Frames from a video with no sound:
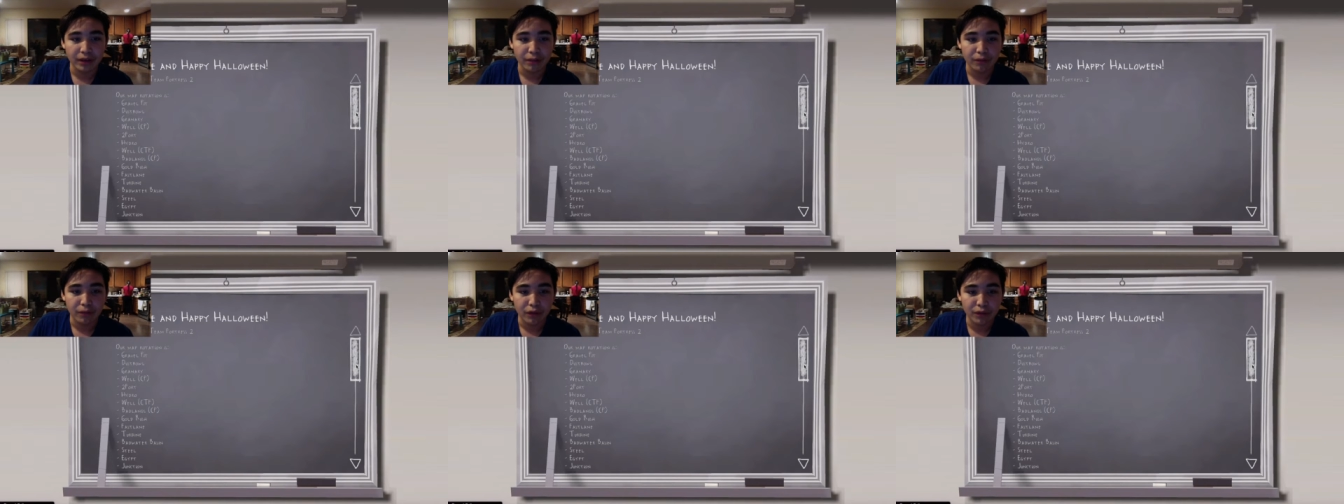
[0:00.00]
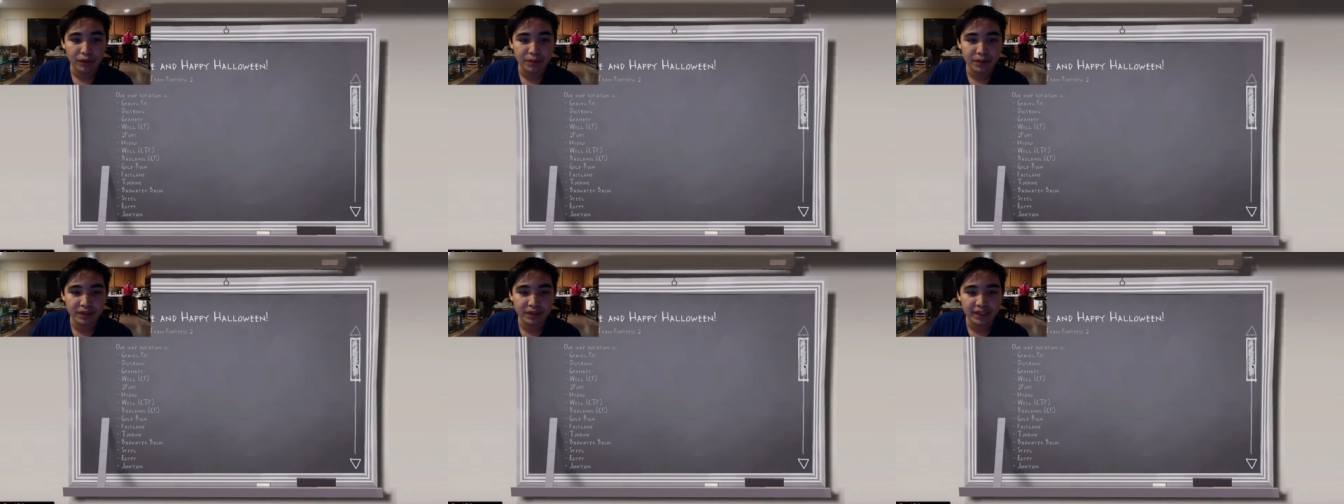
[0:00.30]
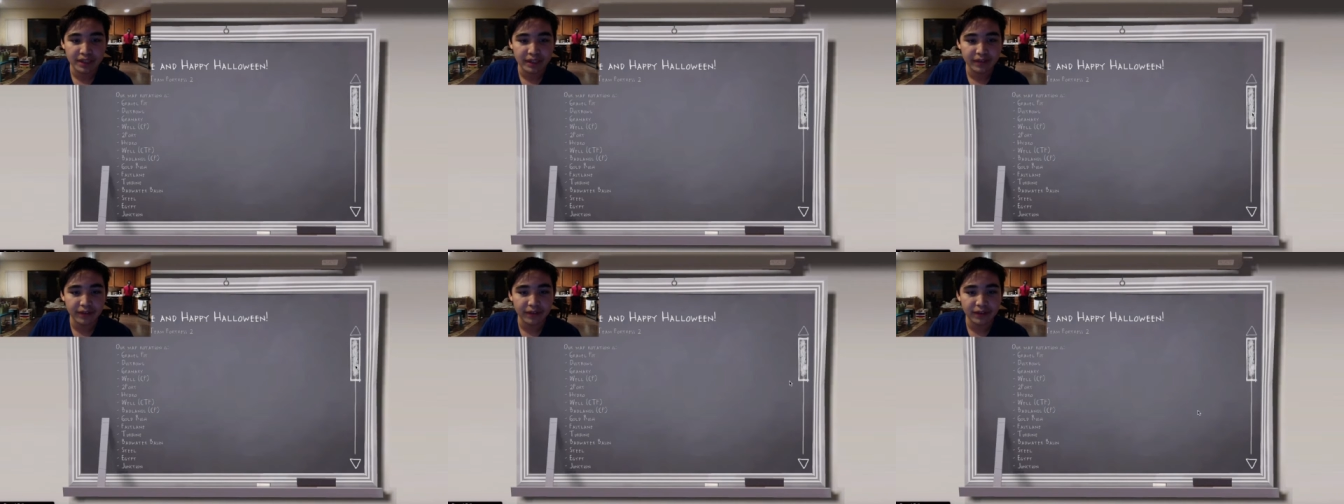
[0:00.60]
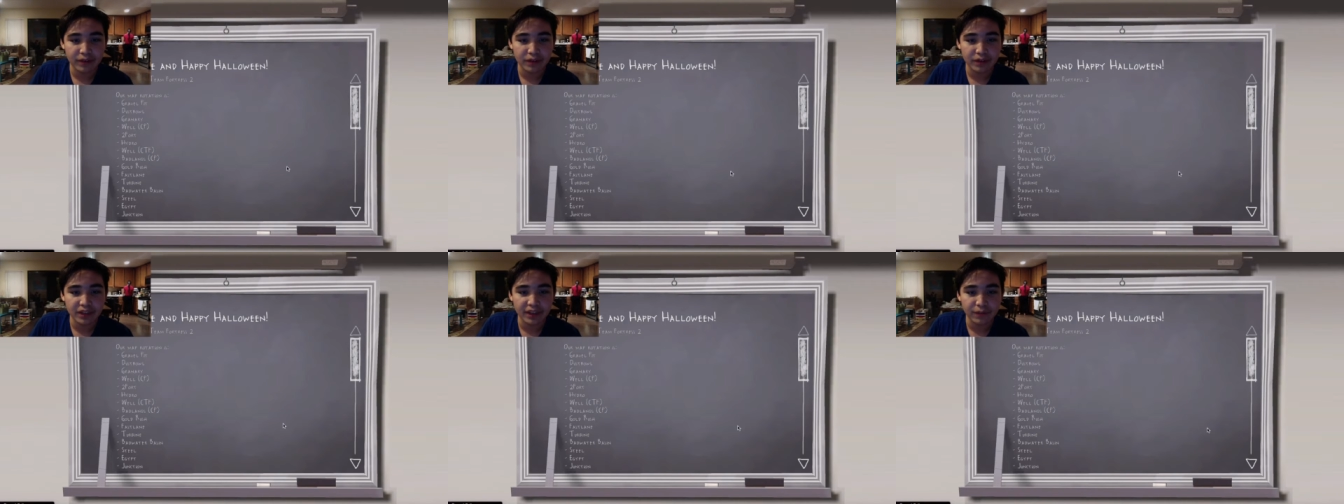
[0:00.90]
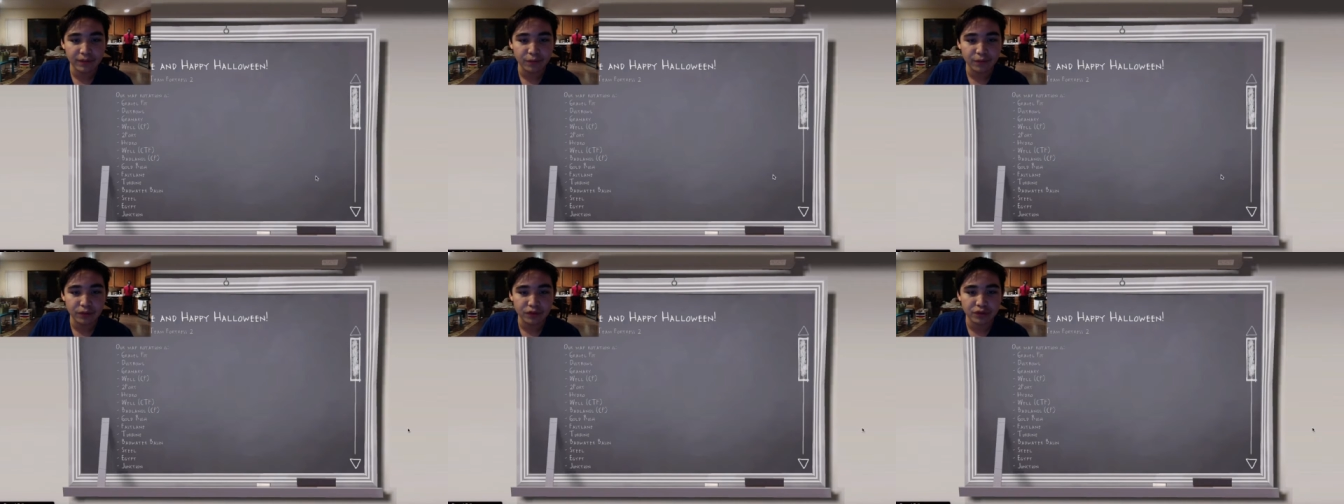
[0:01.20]
Welcome to T
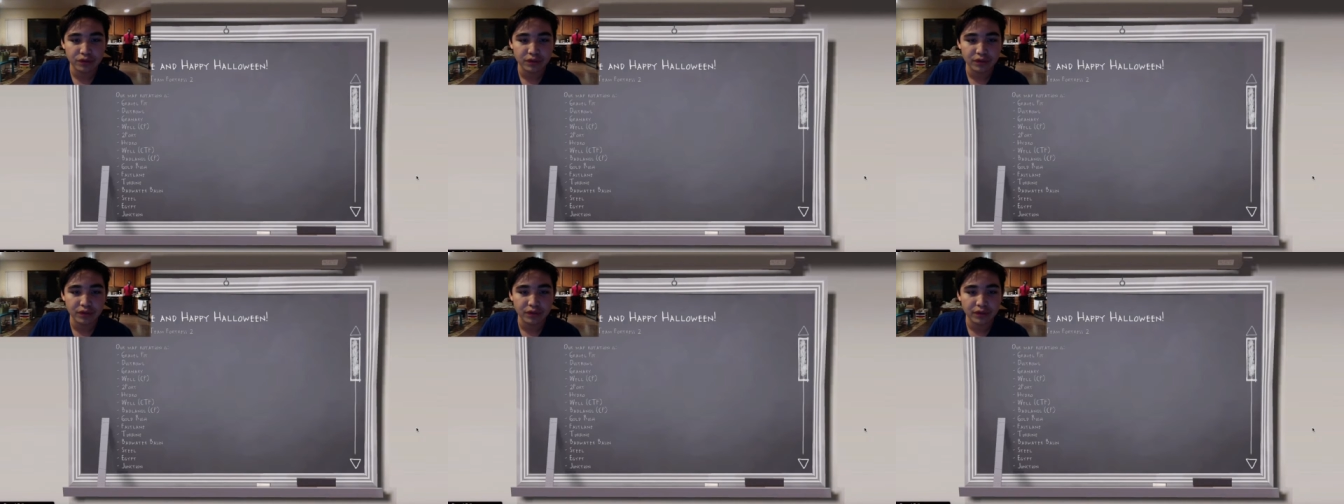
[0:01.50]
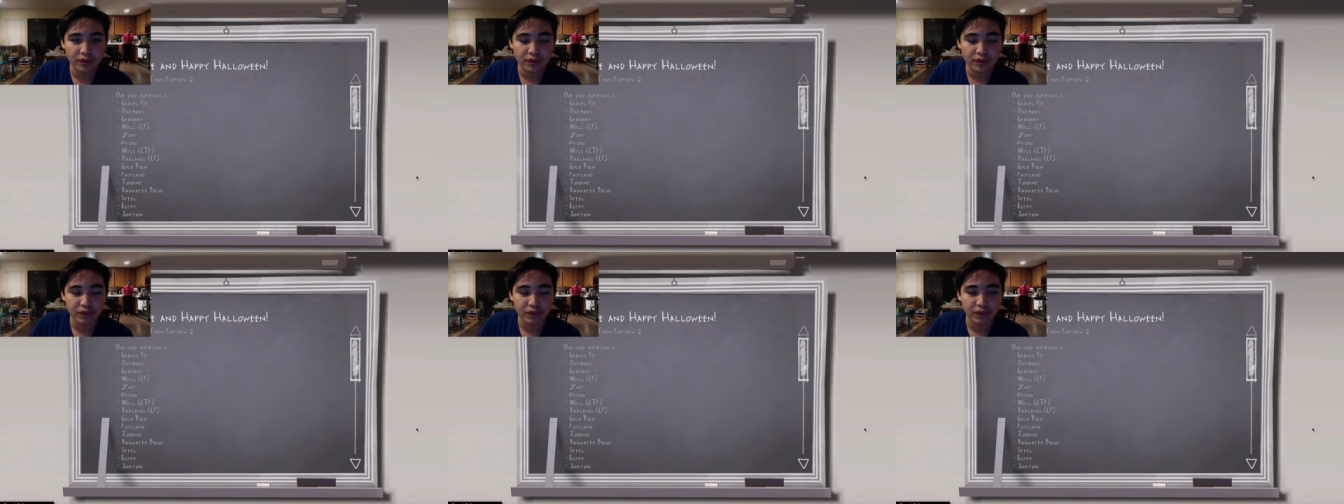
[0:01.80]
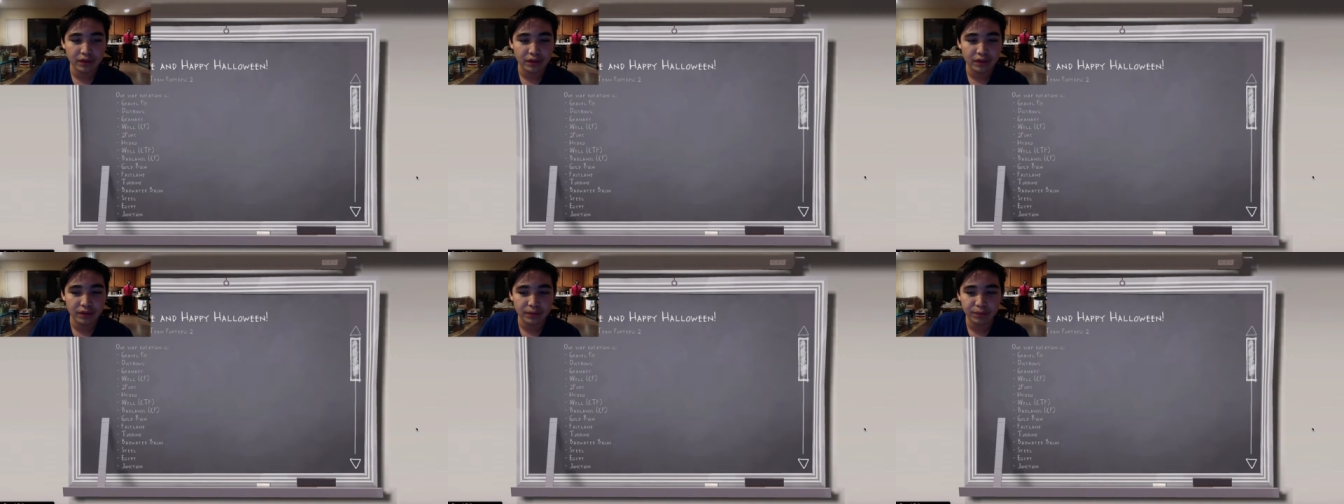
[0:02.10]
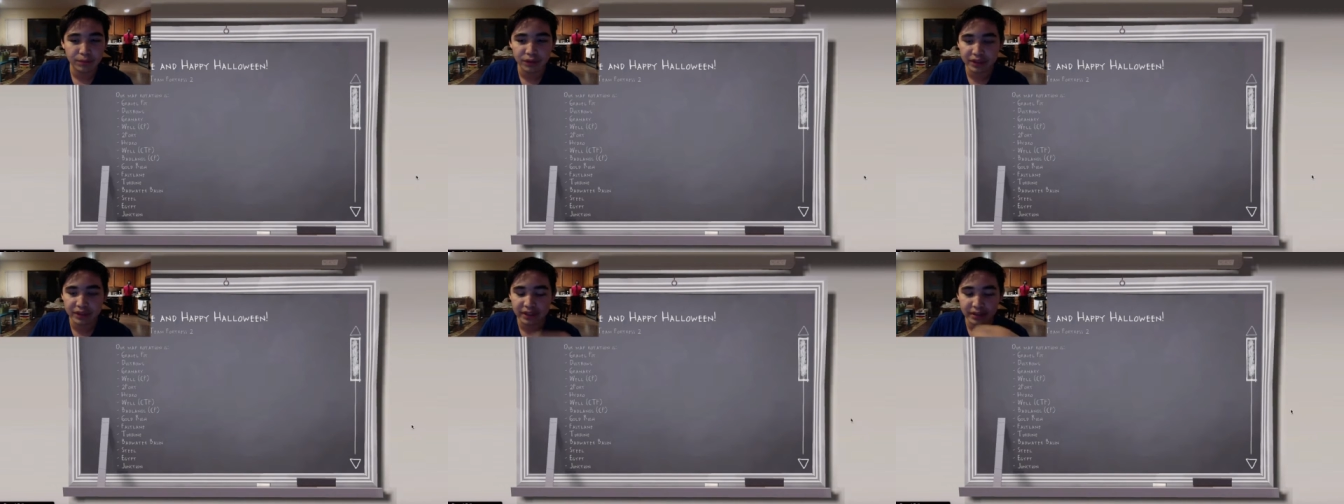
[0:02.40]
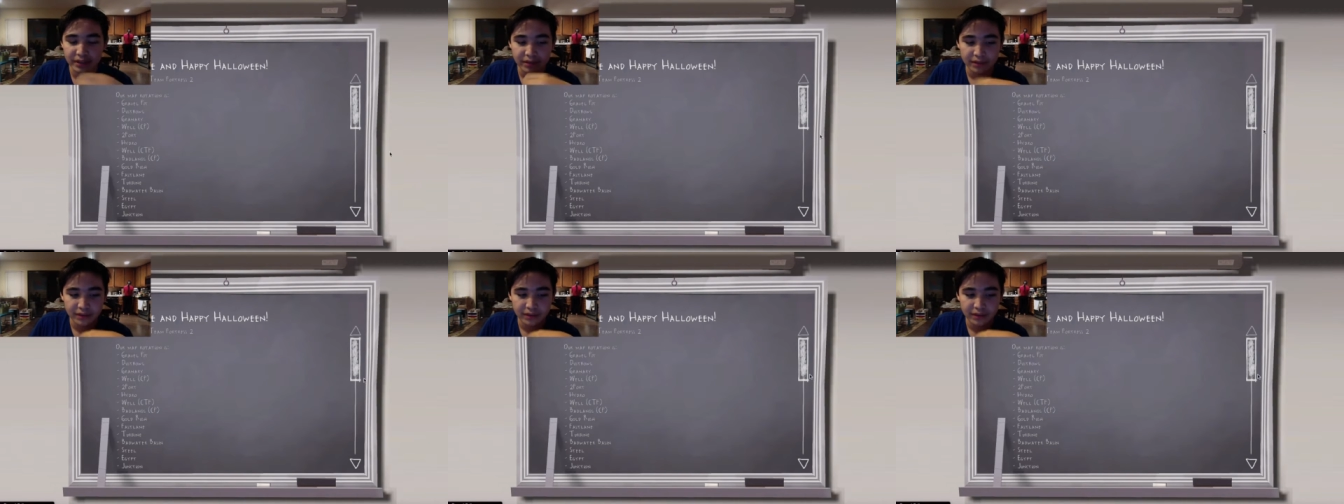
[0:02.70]
Team Fortress. Presenter. Presenter?